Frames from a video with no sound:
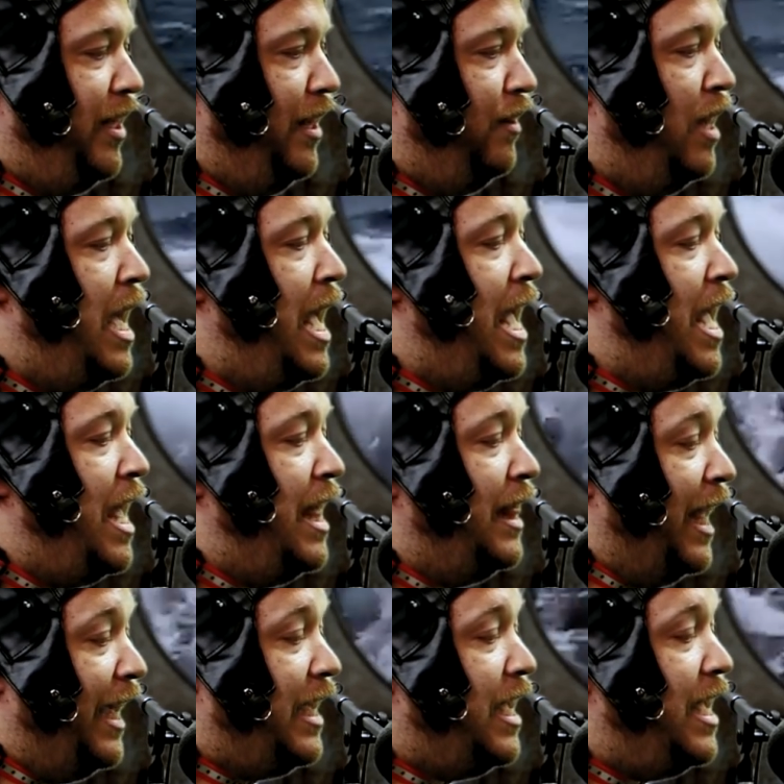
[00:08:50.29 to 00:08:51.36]
now.
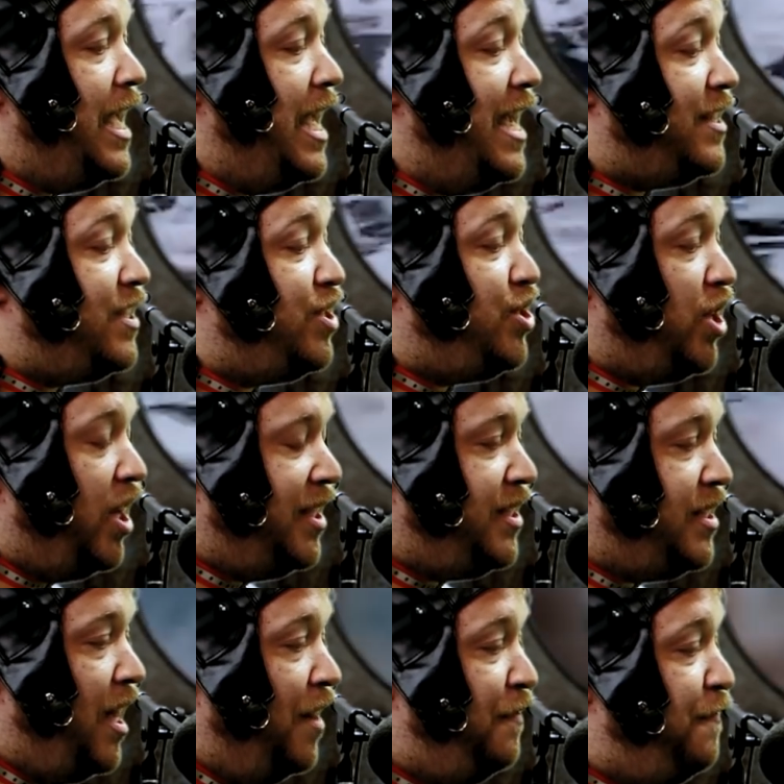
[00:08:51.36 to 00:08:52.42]
Like it's
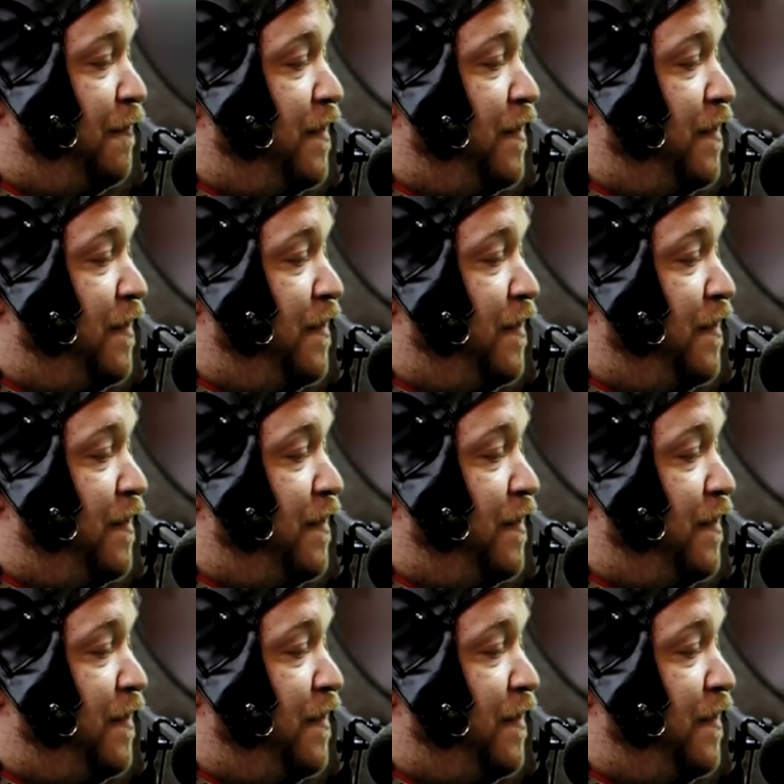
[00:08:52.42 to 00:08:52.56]
just a